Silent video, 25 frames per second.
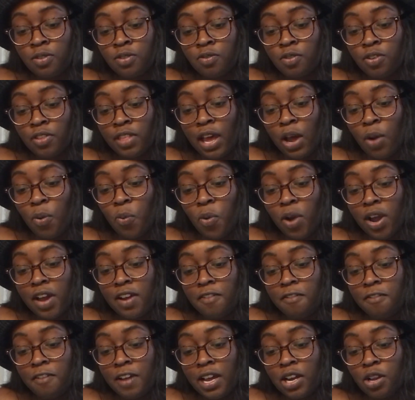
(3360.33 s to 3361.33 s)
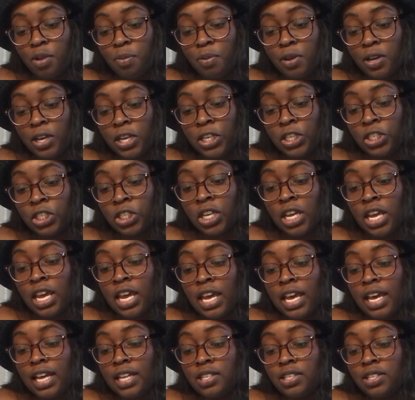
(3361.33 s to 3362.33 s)
for that one final push
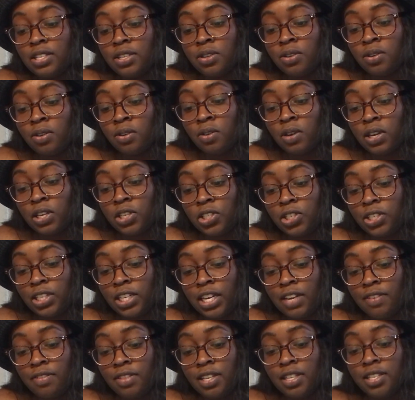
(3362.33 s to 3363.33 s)
and to achieve the